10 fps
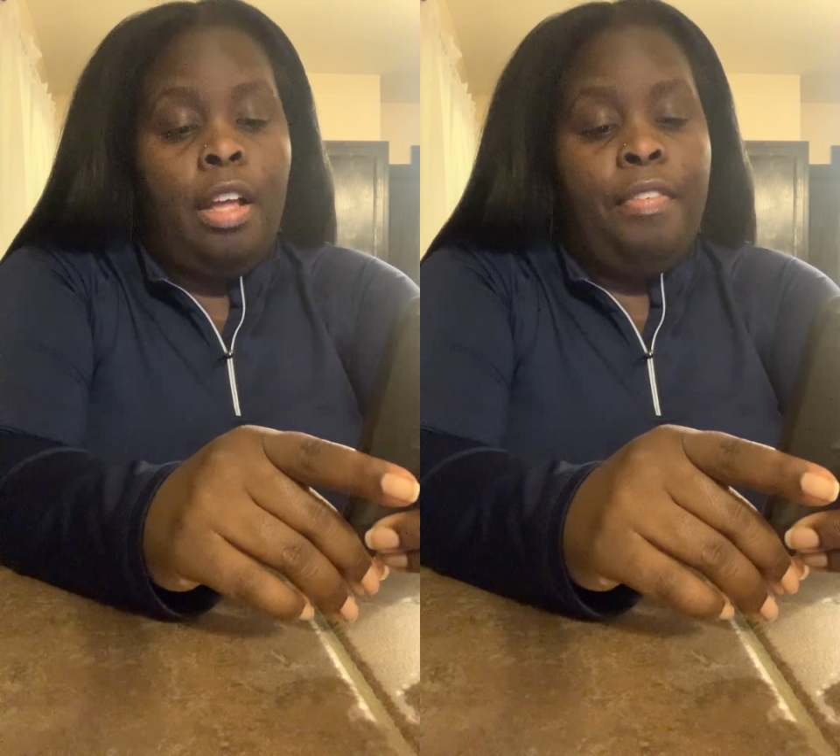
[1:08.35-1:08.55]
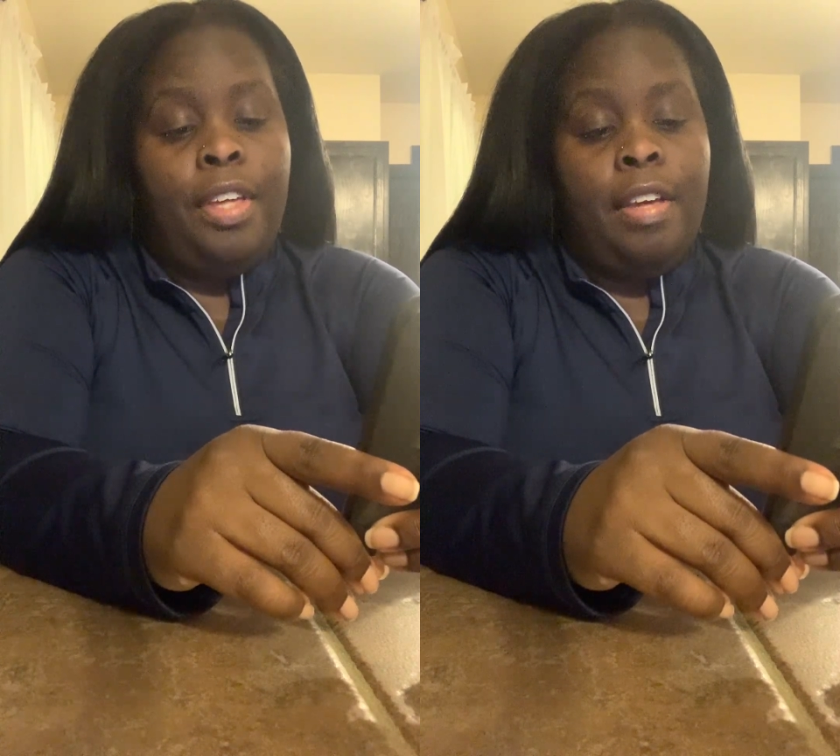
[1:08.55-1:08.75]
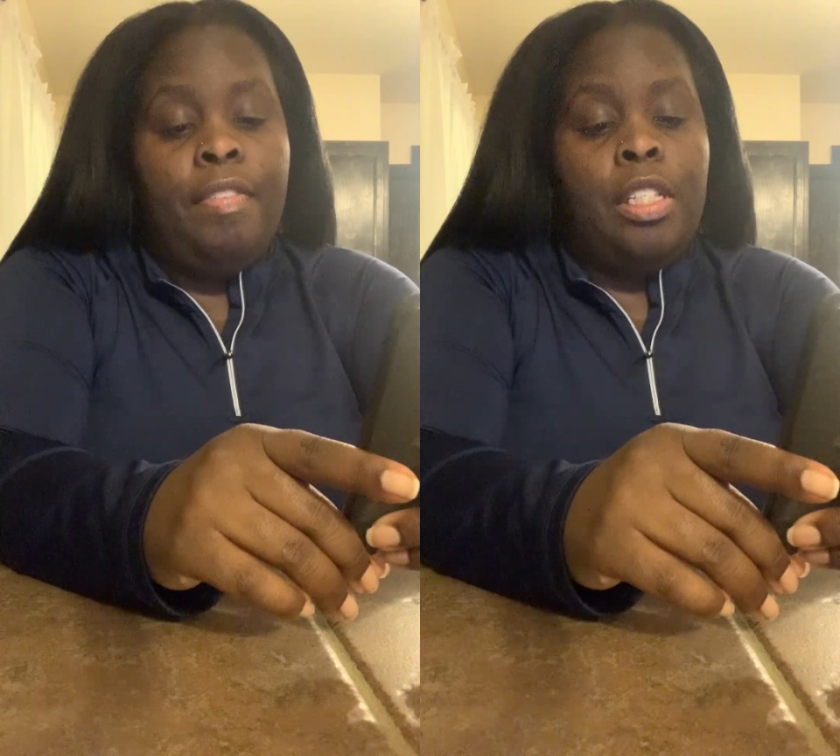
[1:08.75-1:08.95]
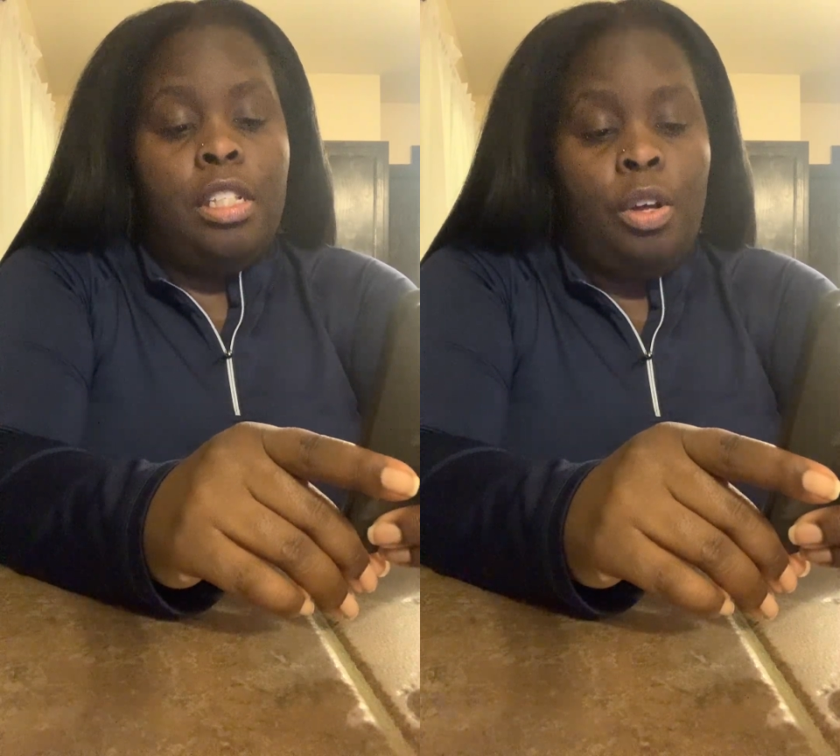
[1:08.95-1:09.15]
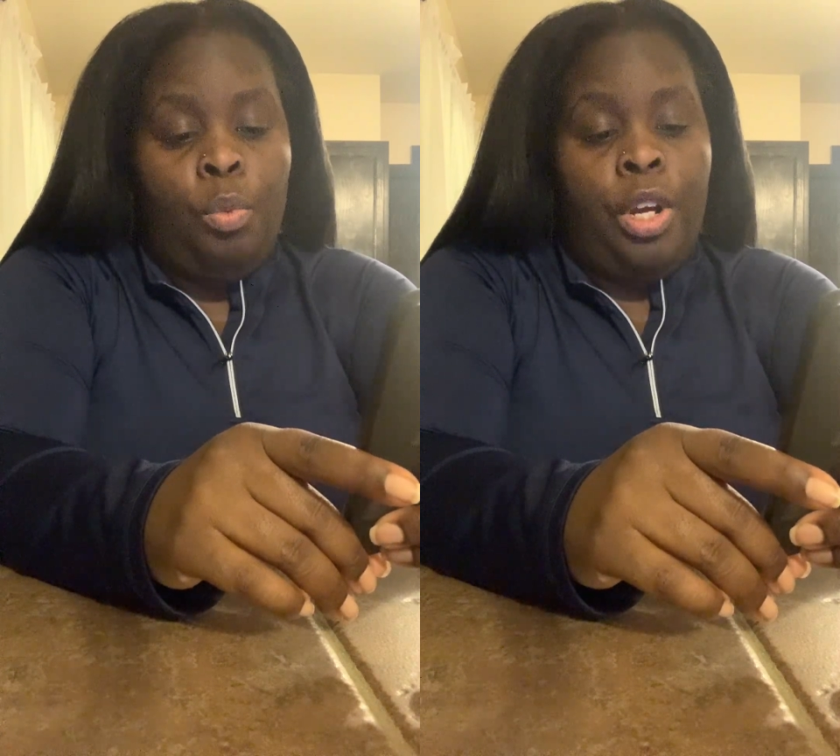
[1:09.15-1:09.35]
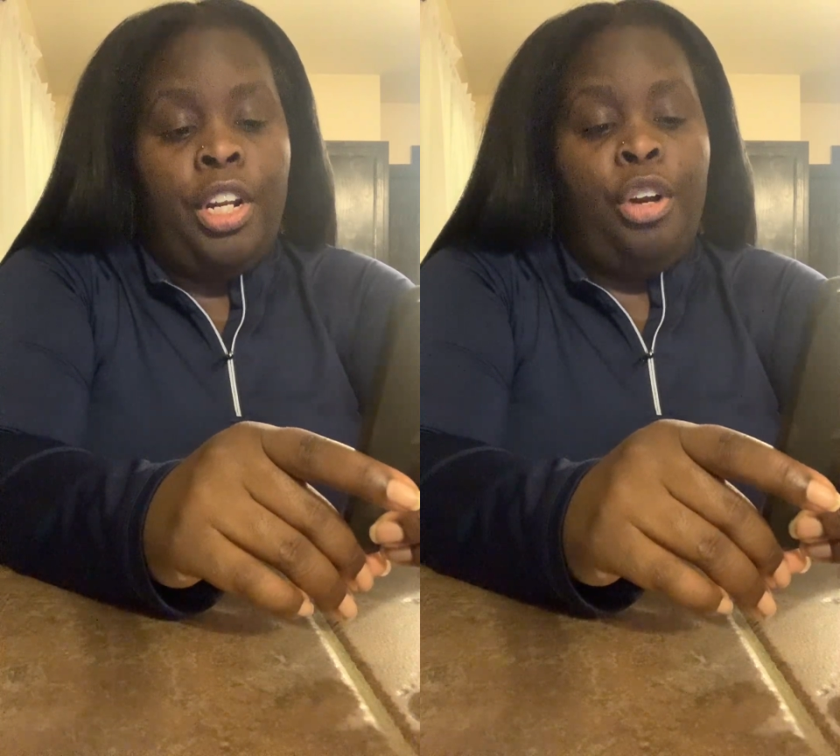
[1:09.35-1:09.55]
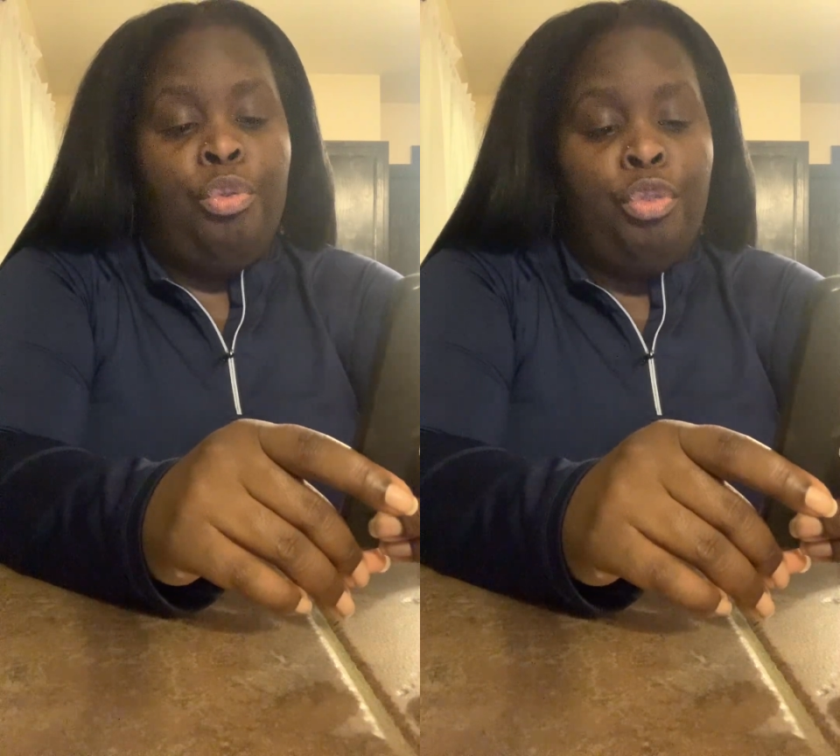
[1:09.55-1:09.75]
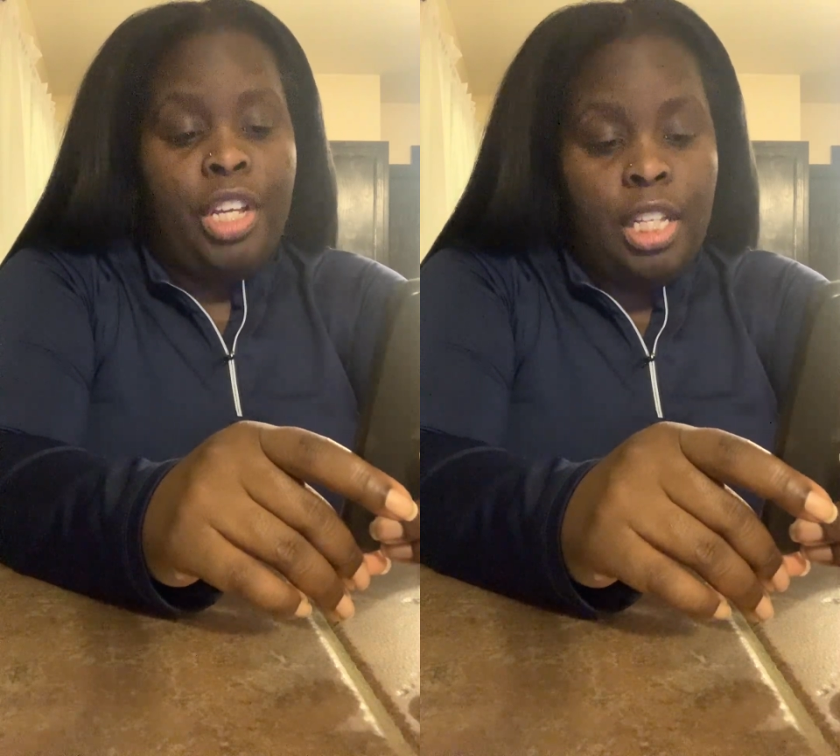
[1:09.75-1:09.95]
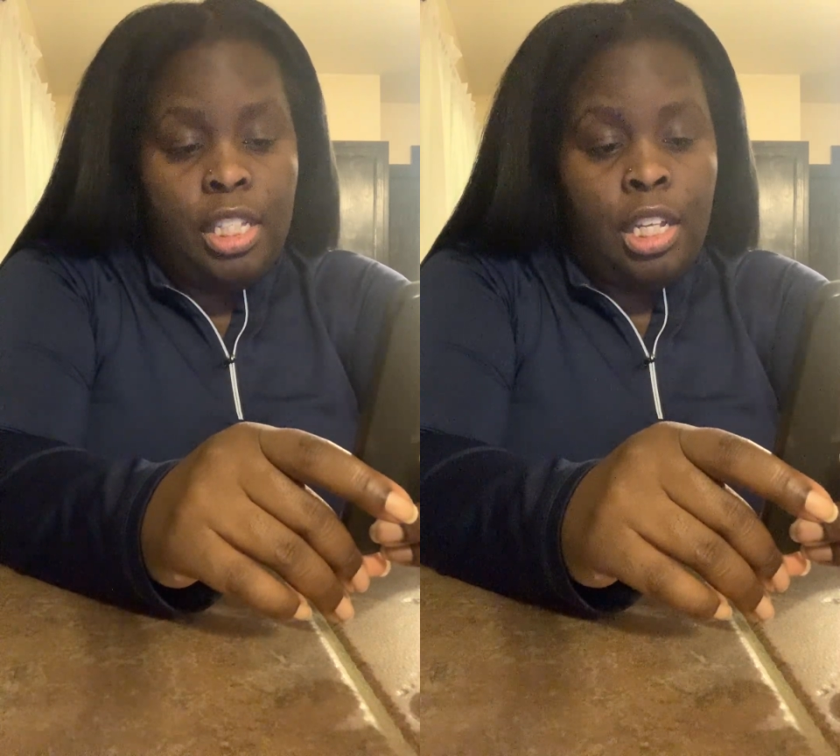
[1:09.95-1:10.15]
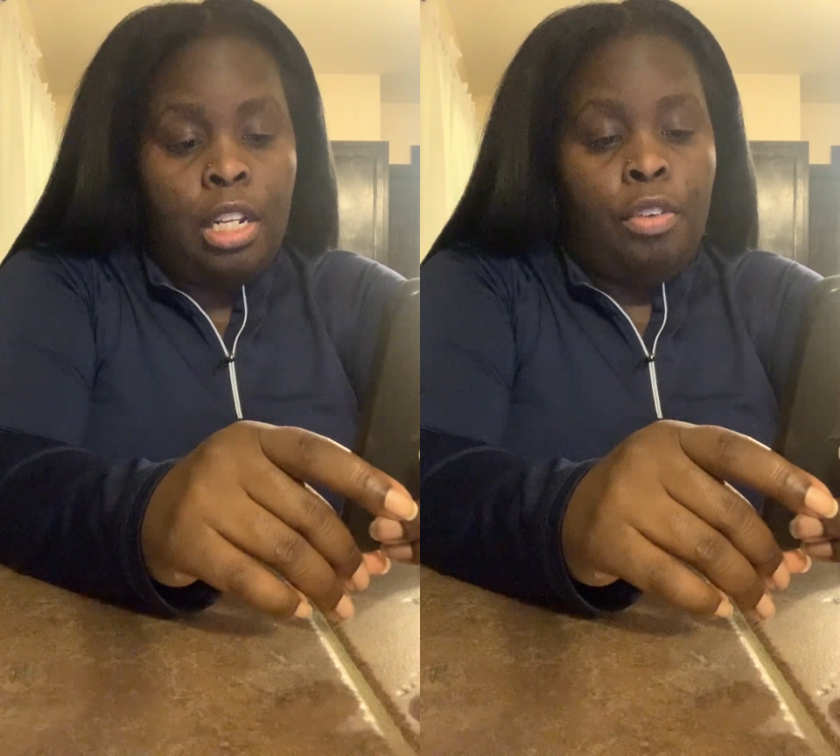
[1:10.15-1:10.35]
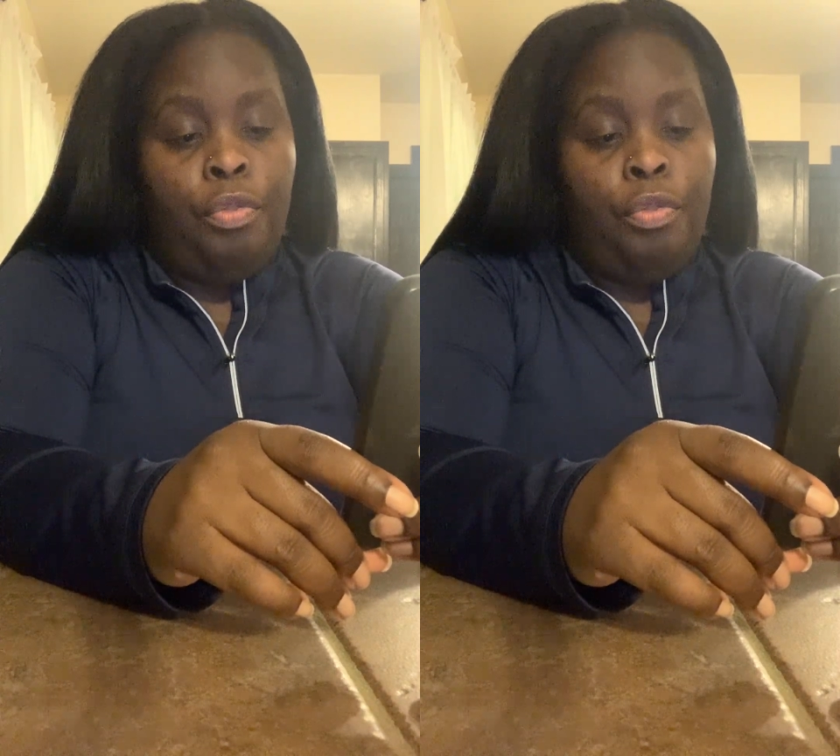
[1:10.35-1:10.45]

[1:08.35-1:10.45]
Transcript: of giving someone a reason